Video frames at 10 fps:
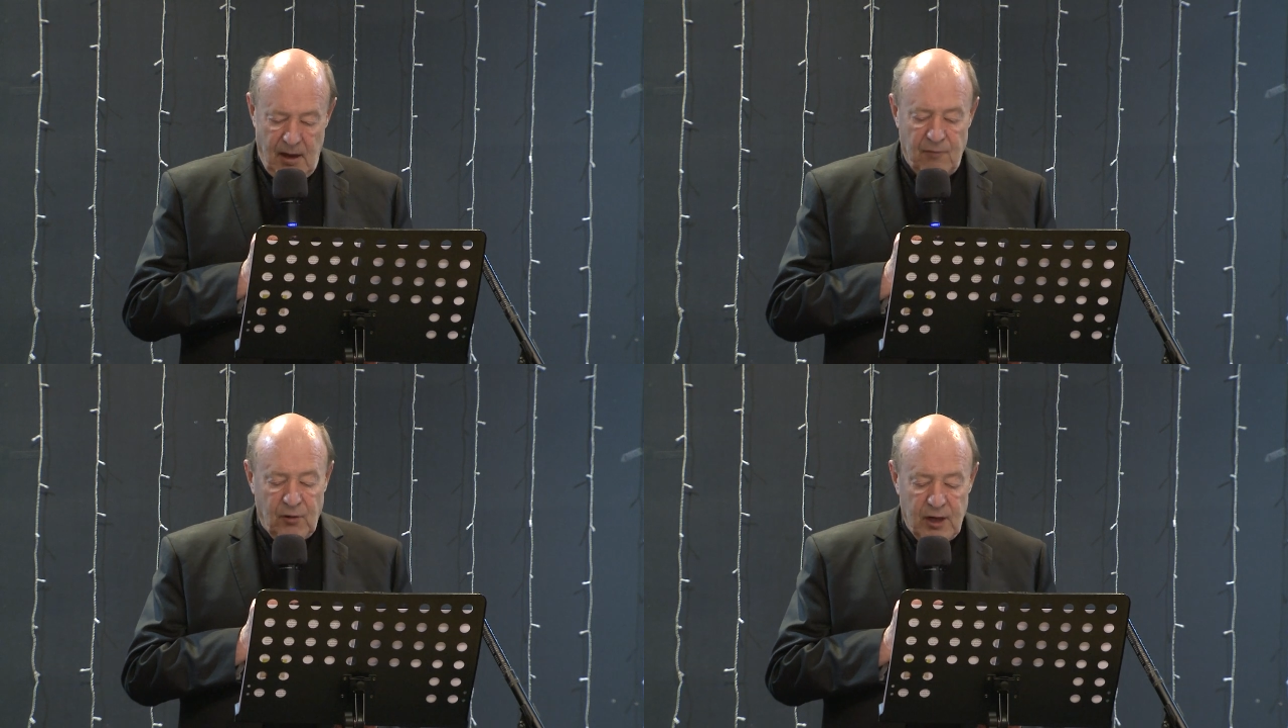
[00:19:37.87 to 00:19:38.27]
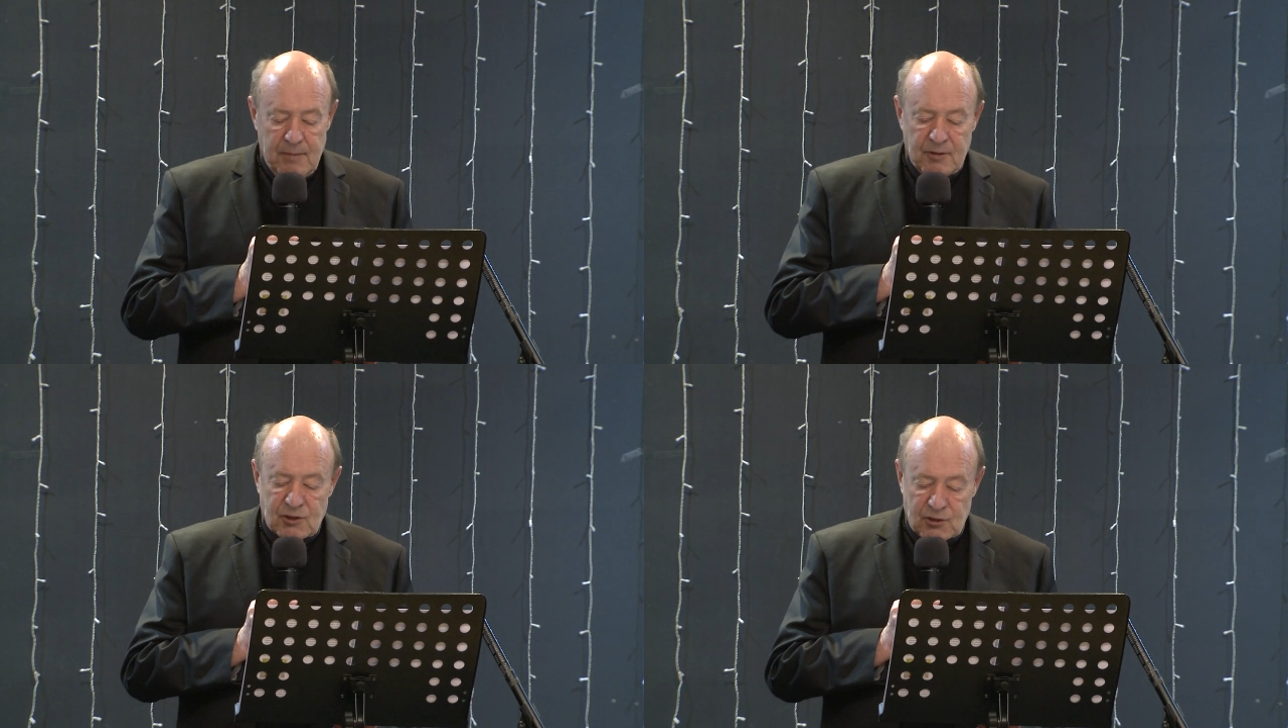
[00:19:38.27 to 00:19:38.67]
And for
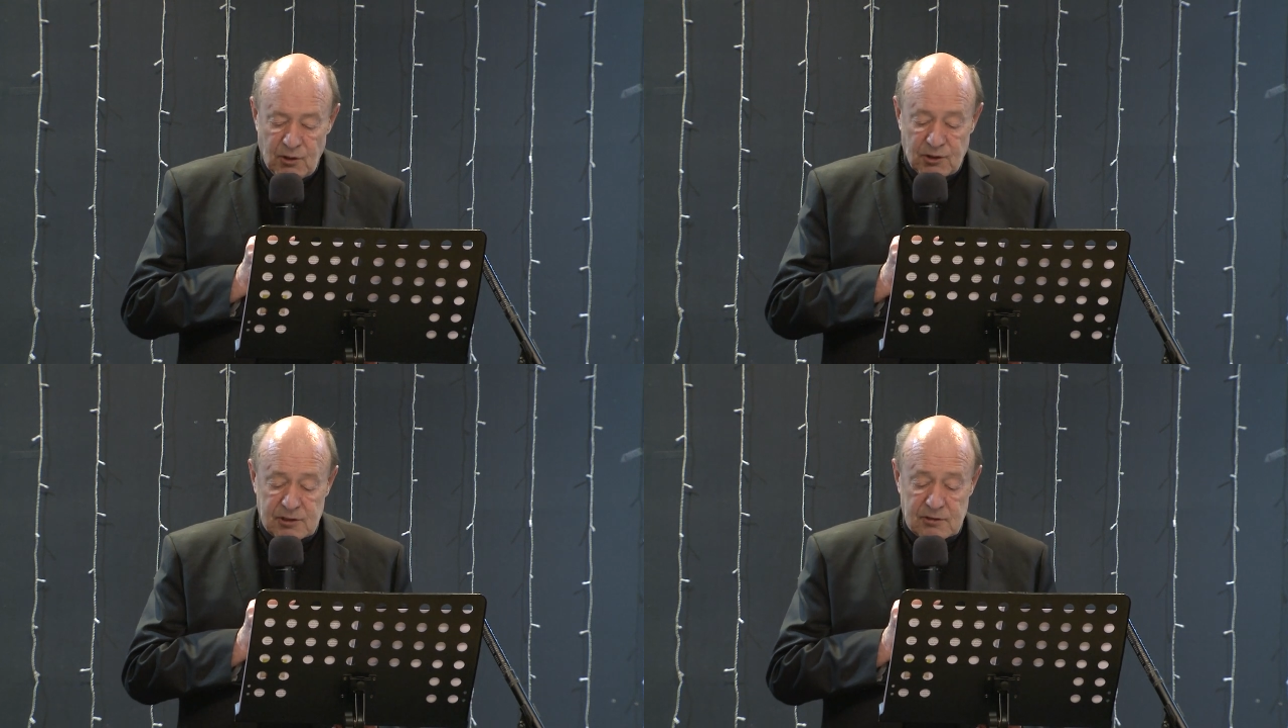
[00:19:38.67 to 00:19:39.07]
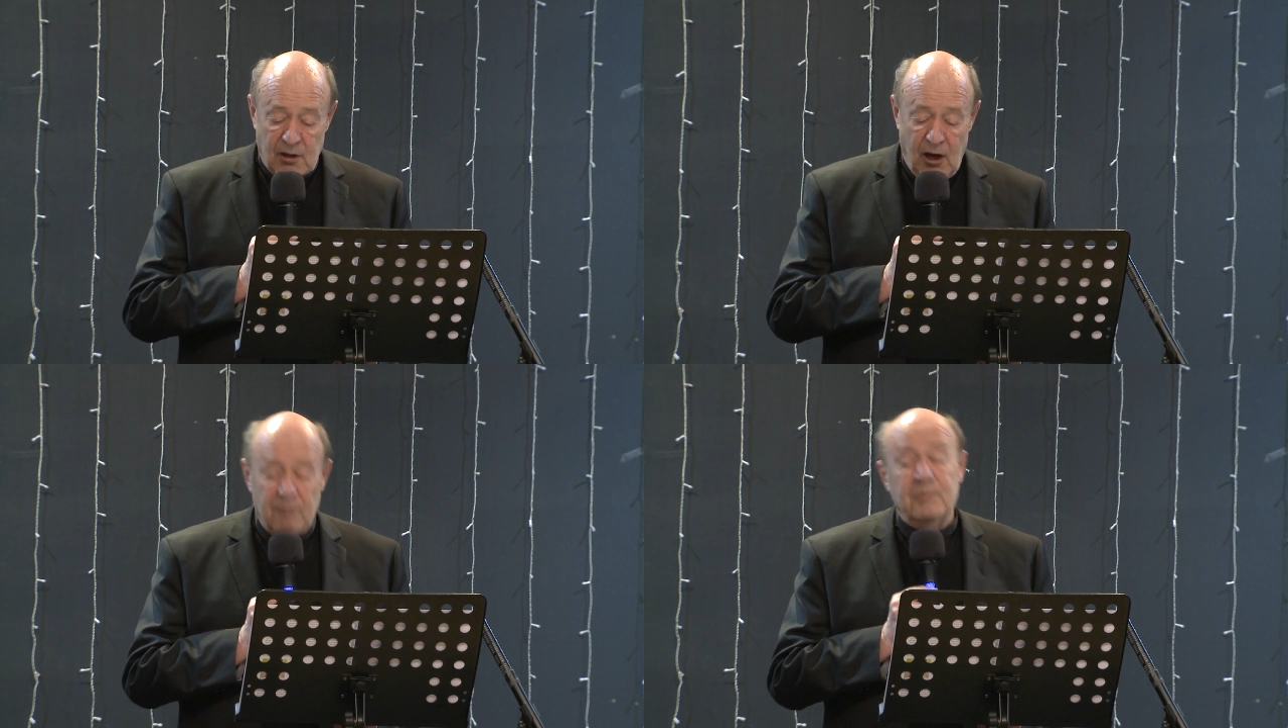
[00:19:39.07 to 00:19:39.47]
him, the source
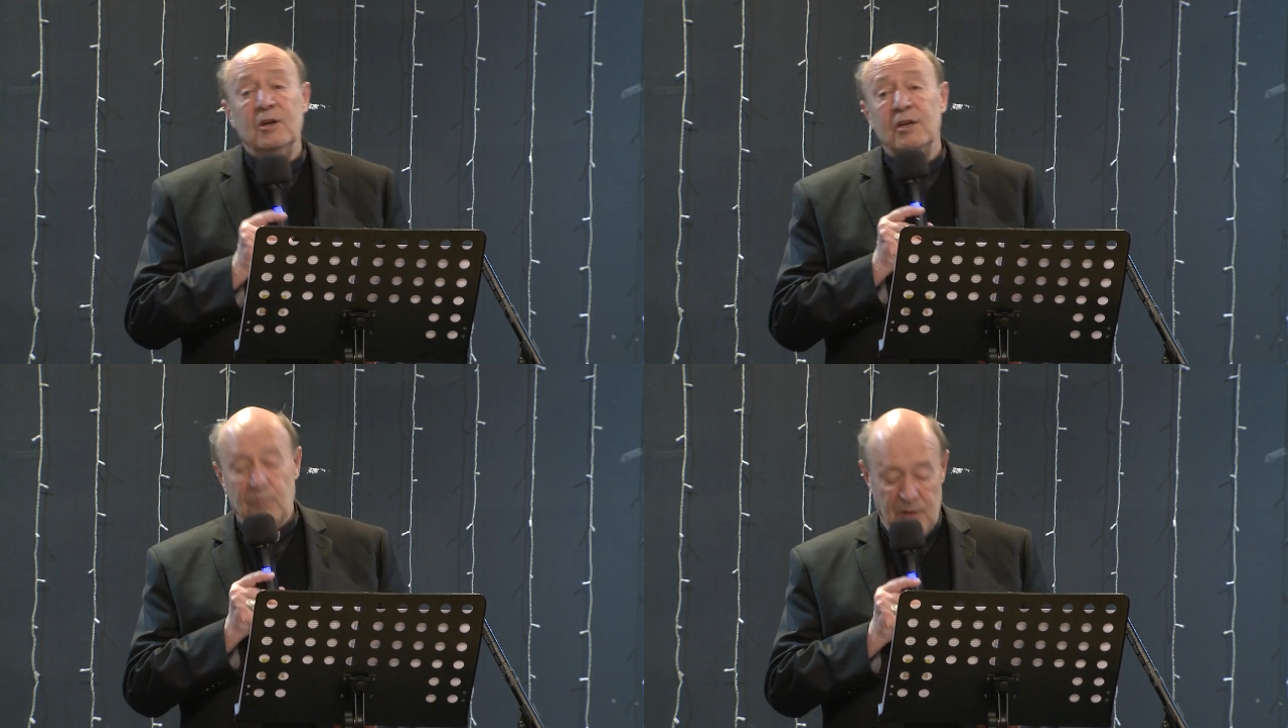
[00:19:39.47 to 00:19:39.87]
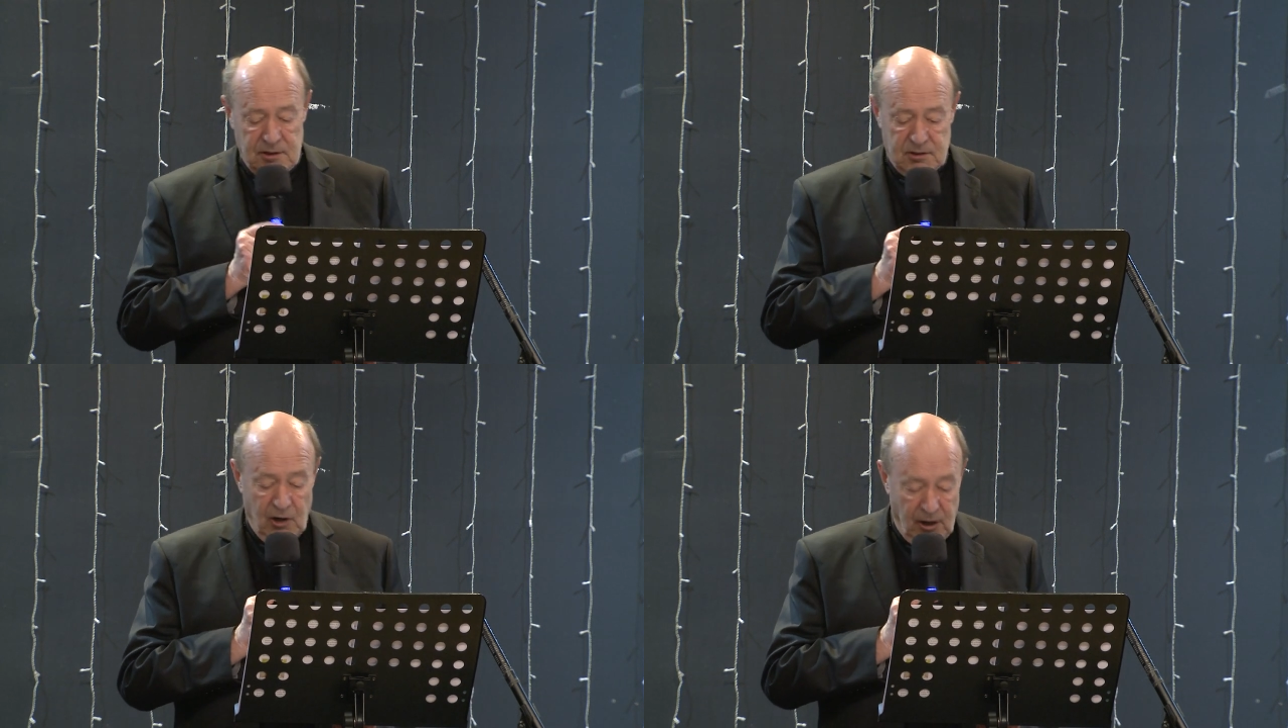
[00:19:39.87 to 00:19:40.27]
of beauty
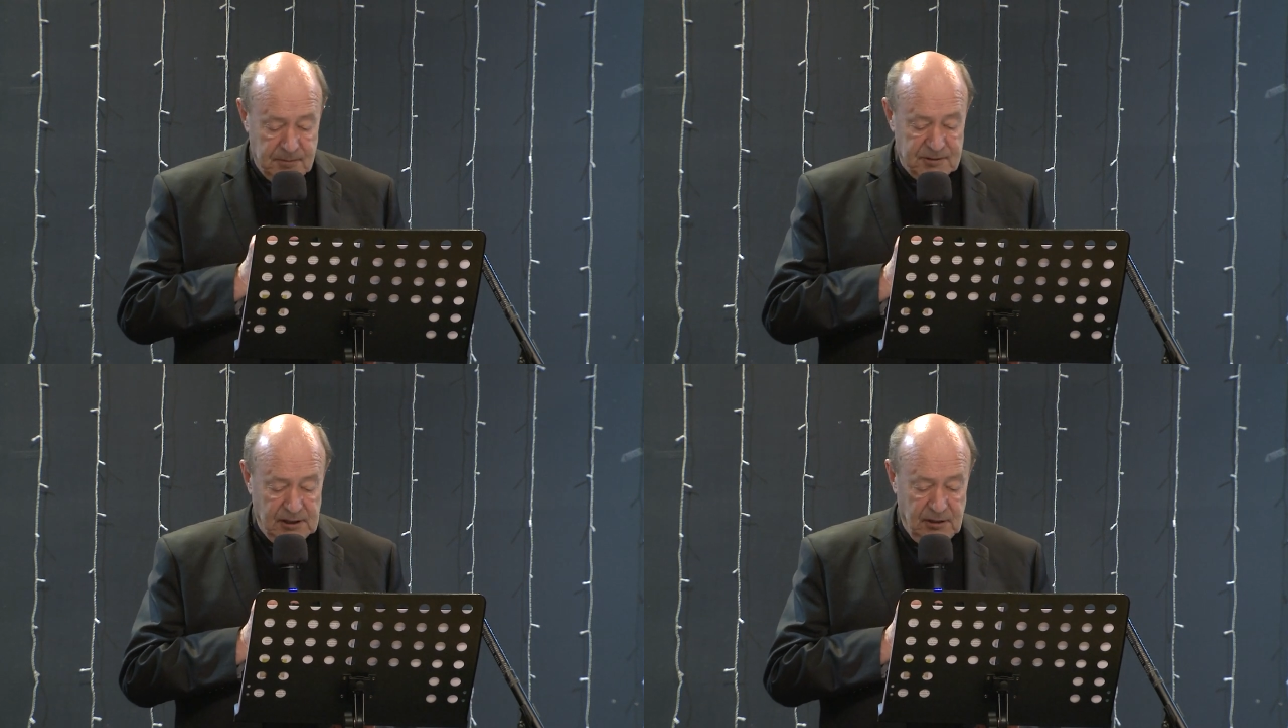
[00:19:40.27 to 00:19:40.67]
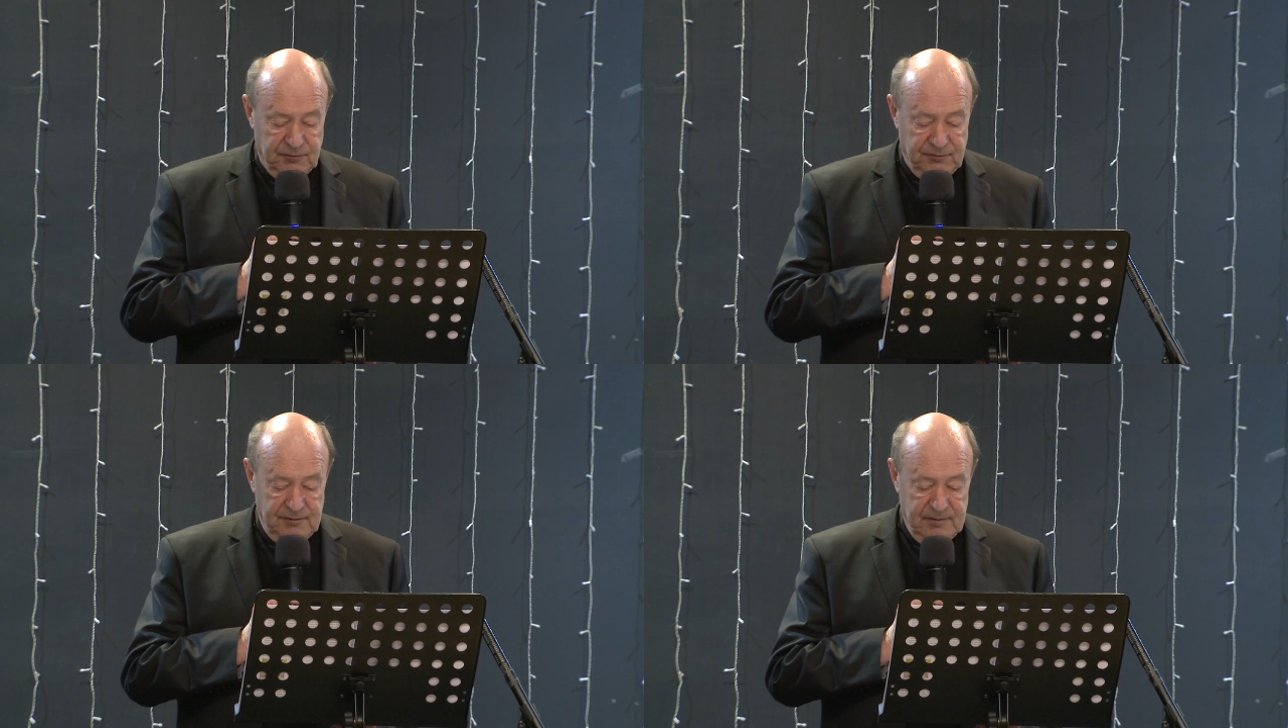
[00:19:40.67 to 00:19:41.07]
was God
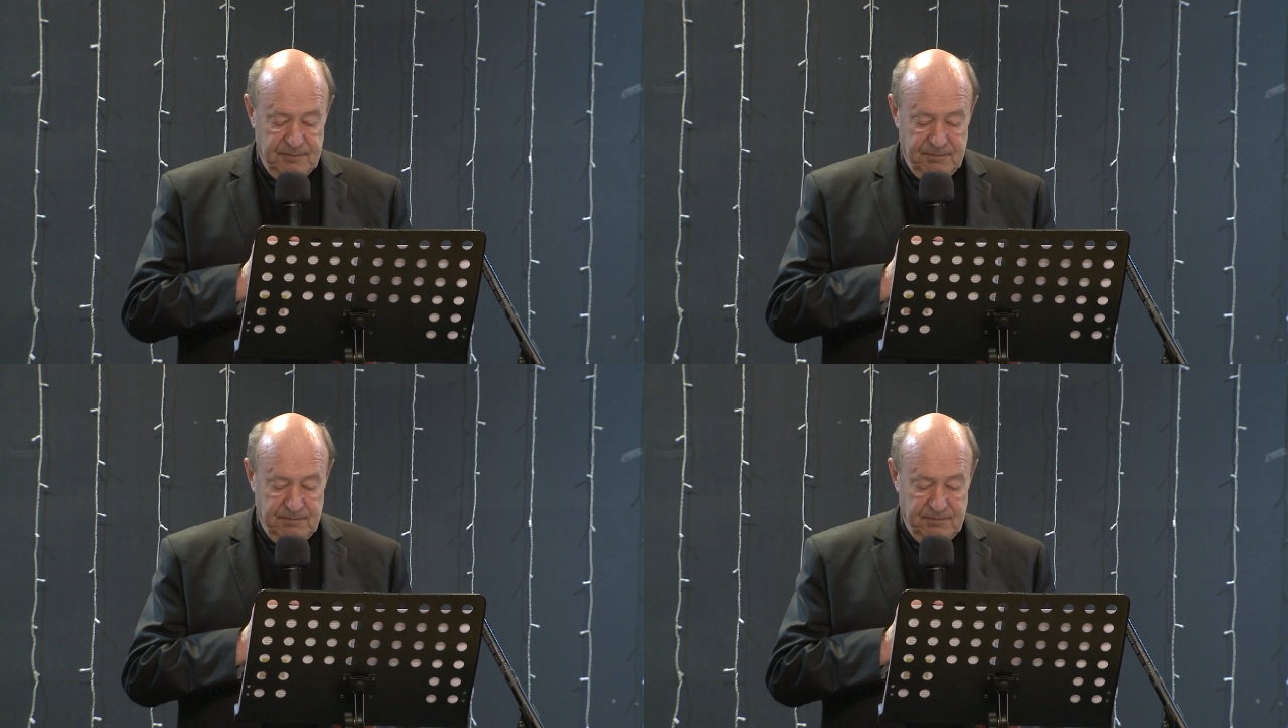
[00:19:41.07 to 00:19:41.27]
himself.